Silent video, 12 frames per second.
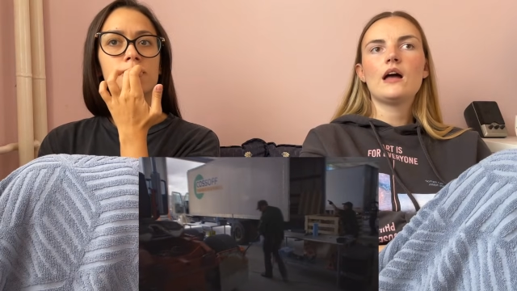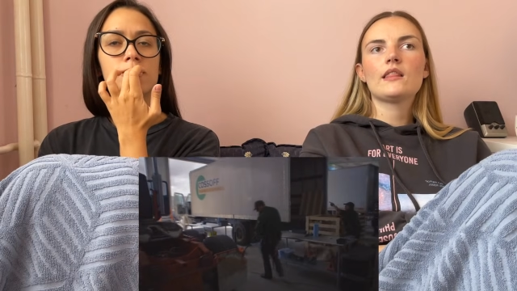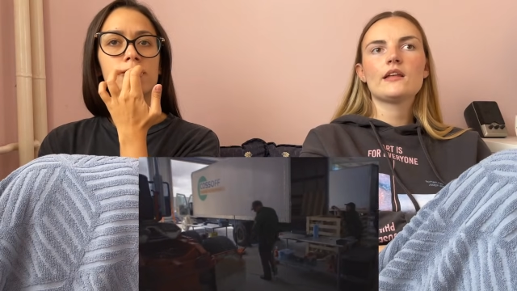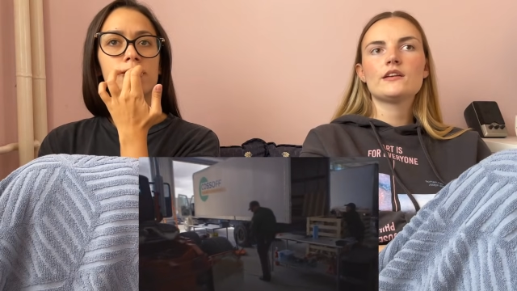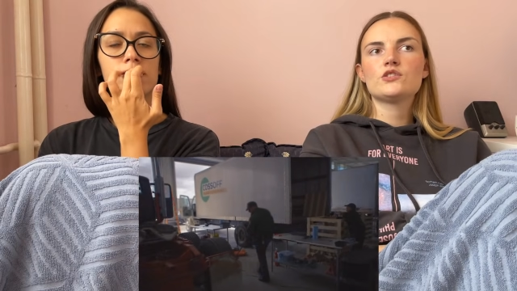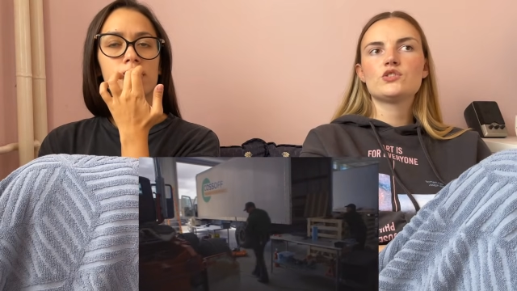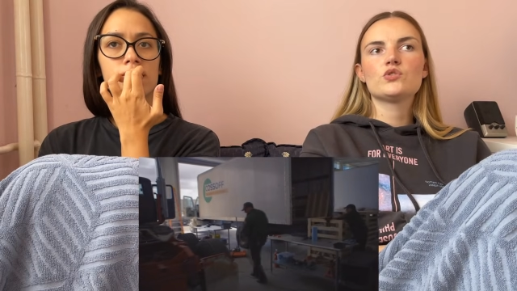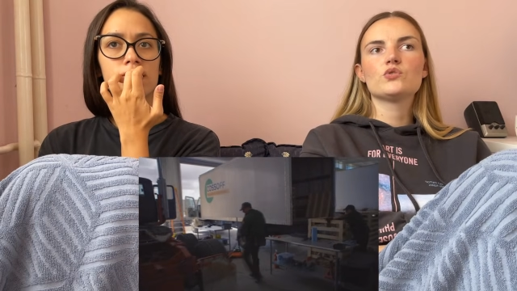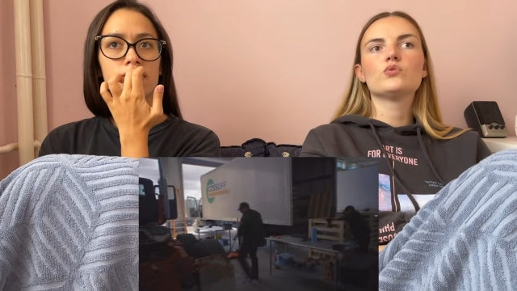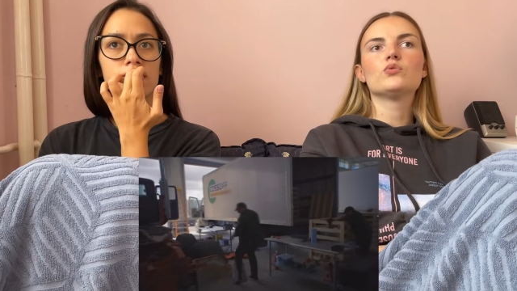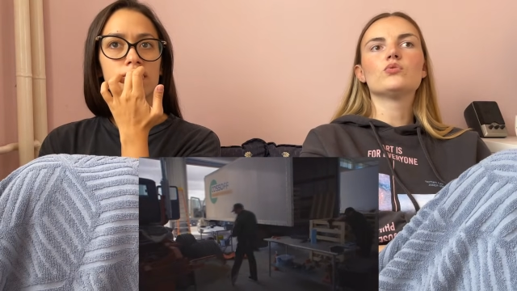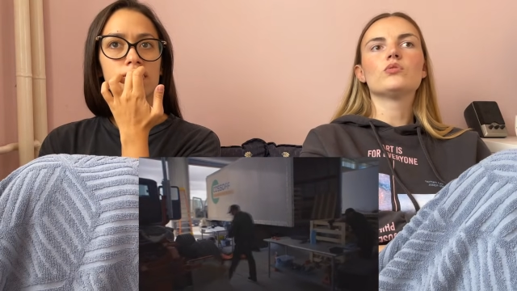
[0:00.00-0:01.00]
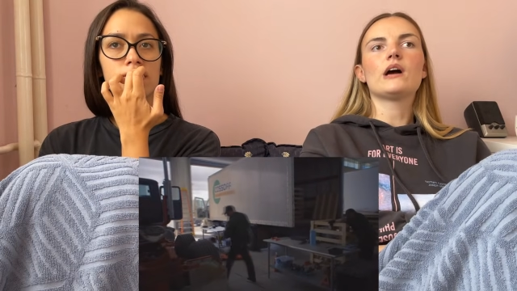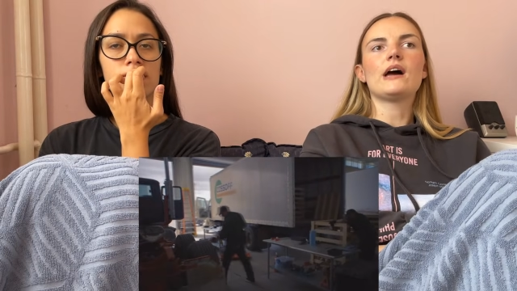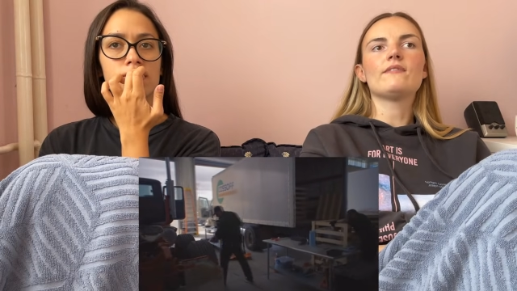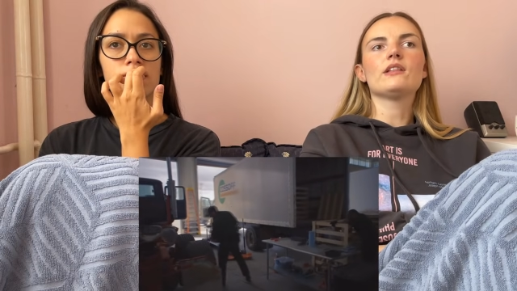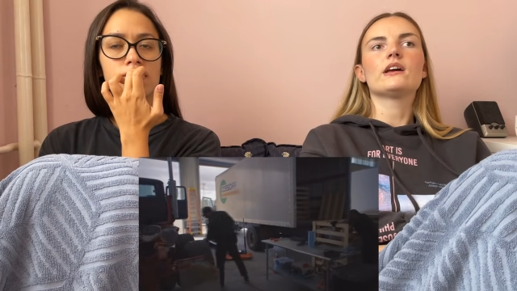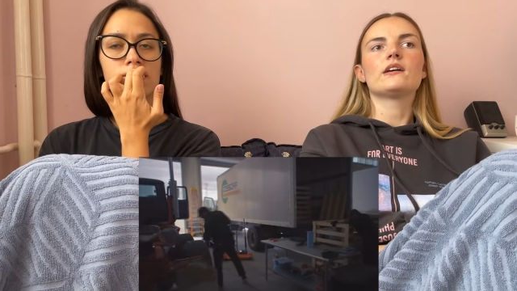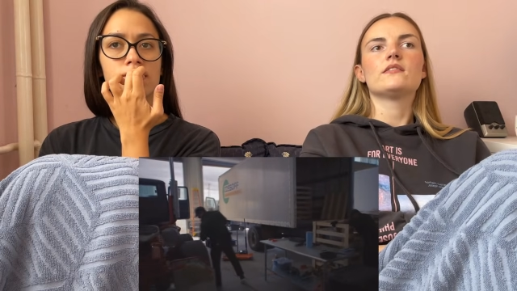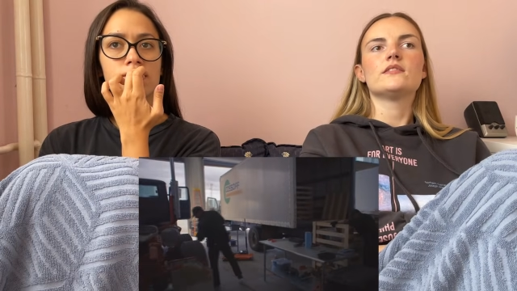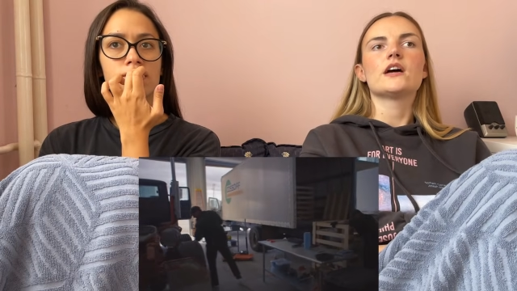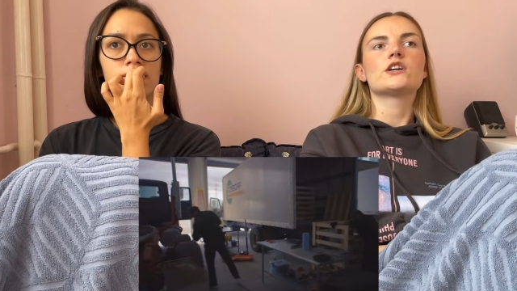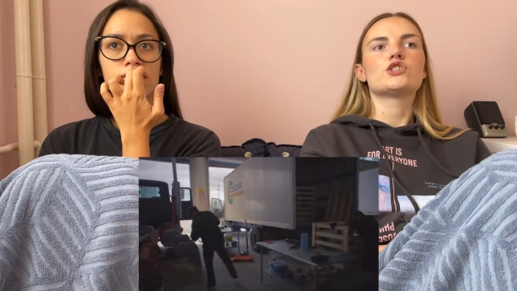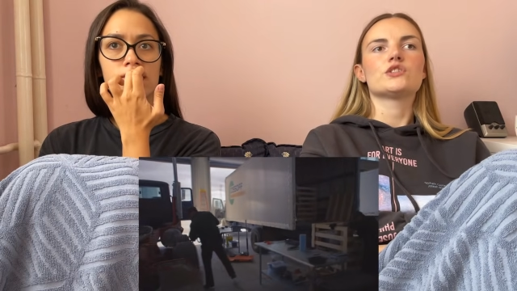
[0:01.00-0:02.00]
Speaker 1: unless you have like
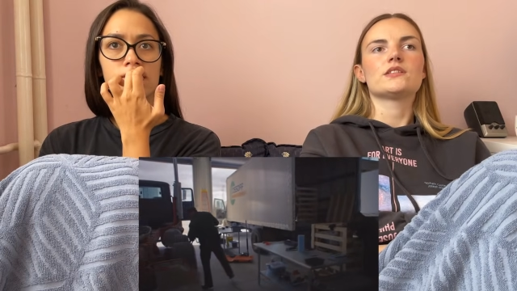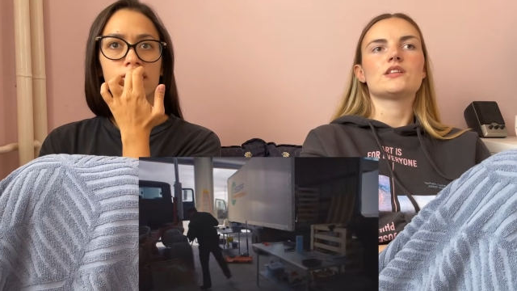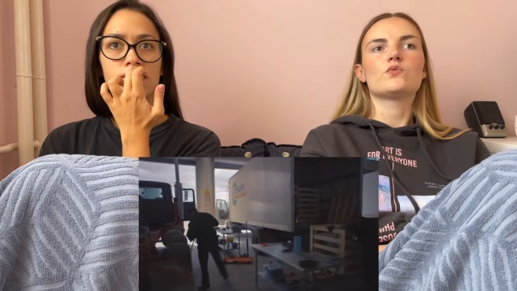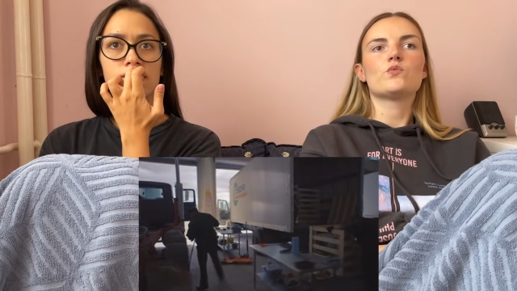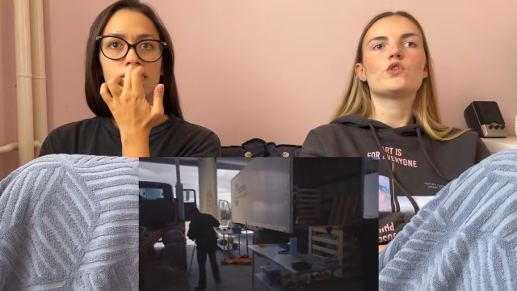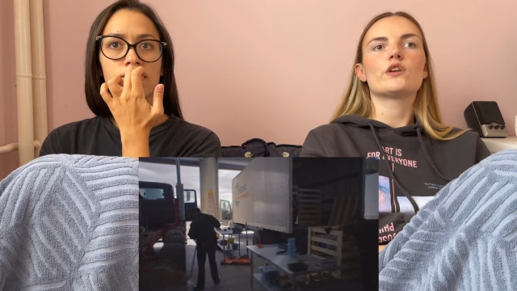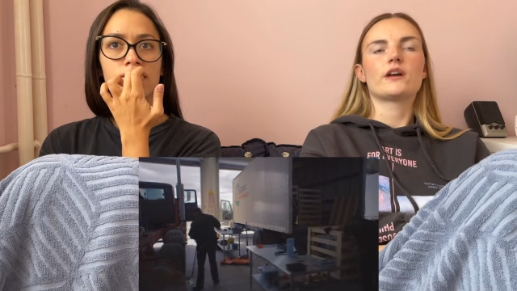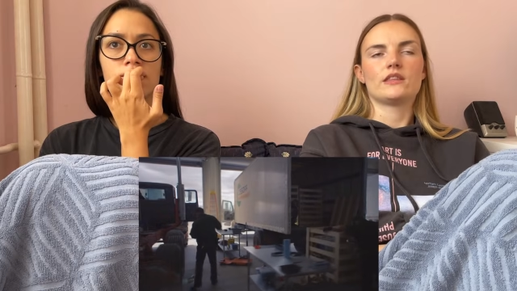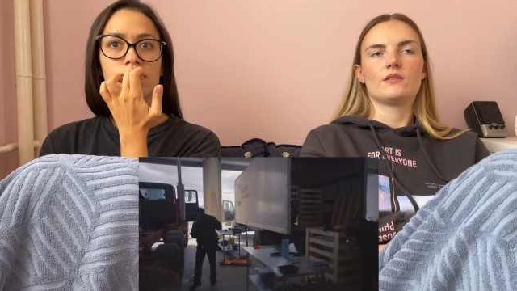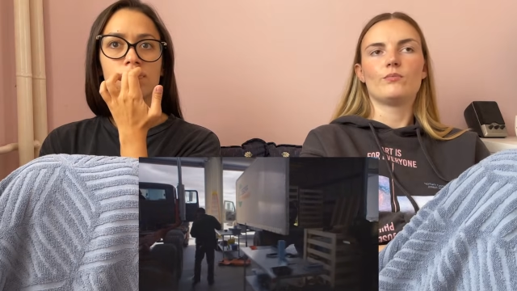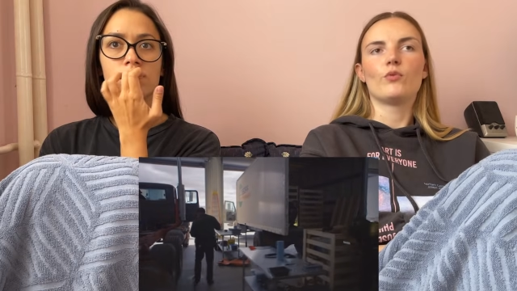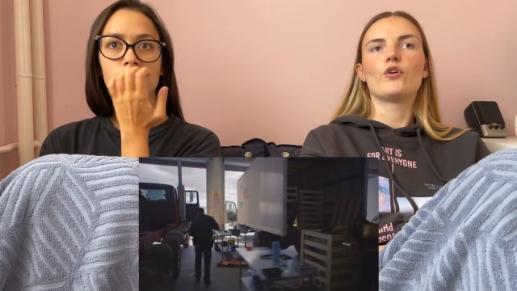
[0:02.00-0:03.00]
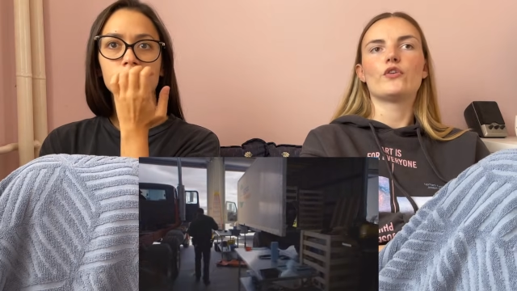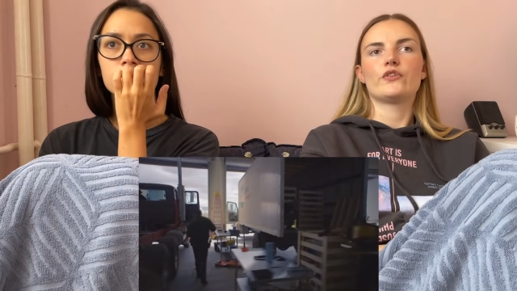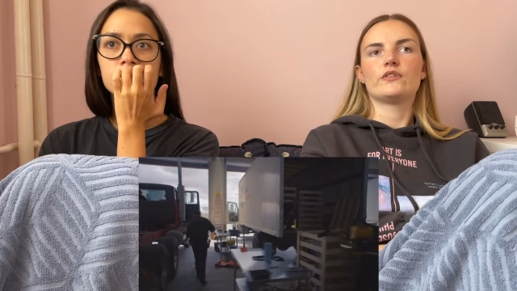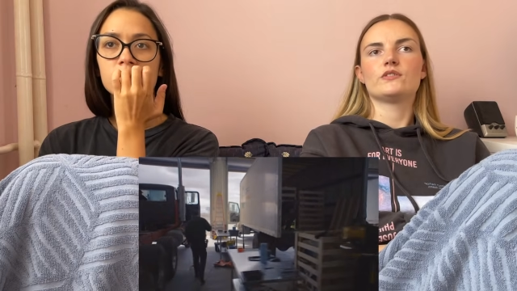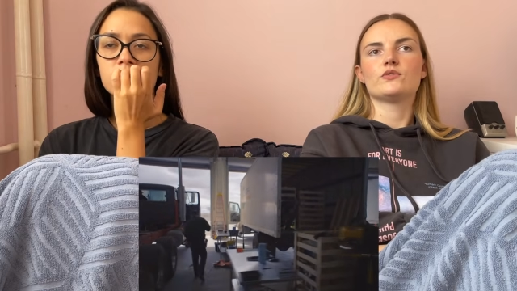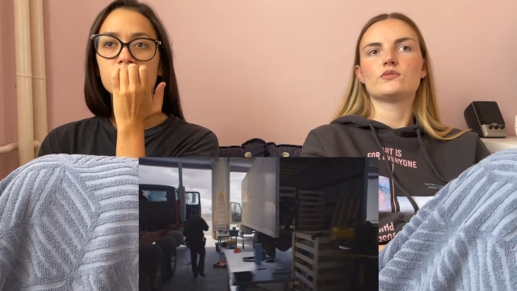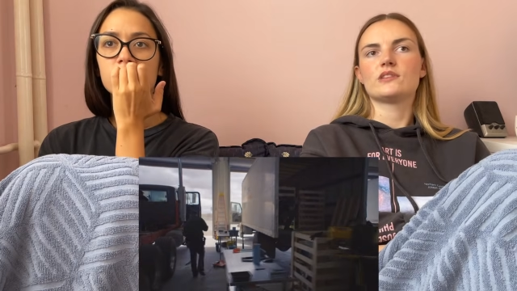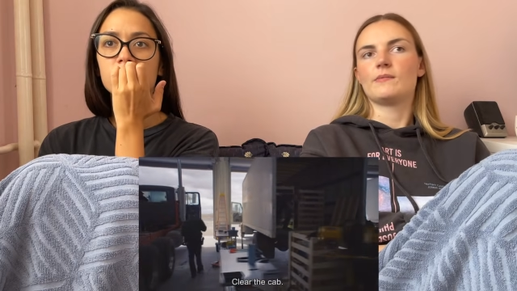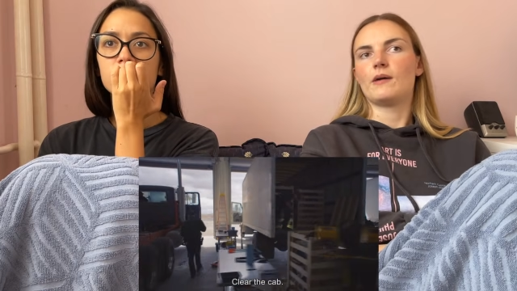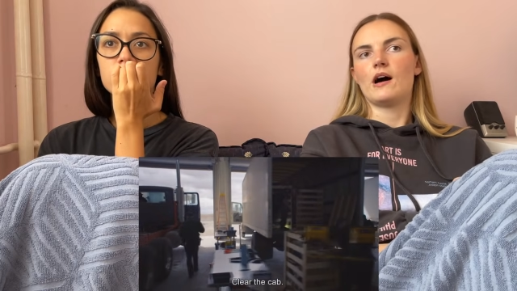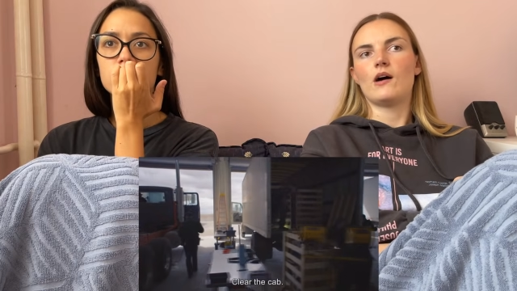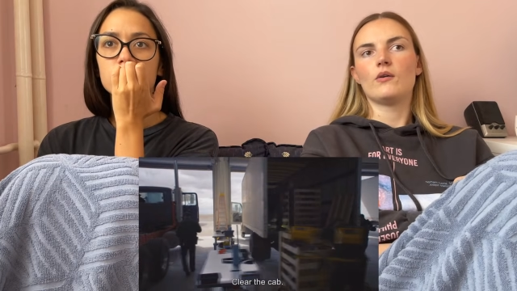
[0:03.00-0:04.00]
connections that work at the border and you
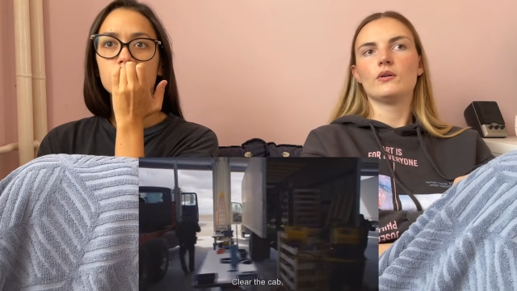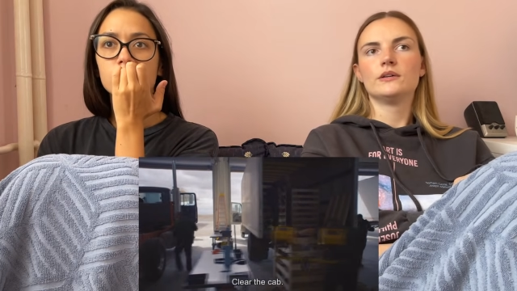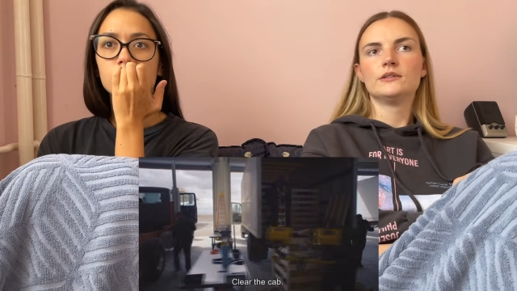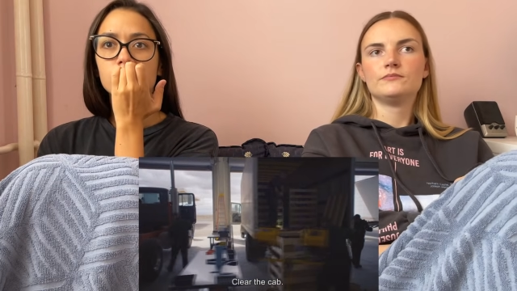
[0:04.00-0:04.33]
somehow.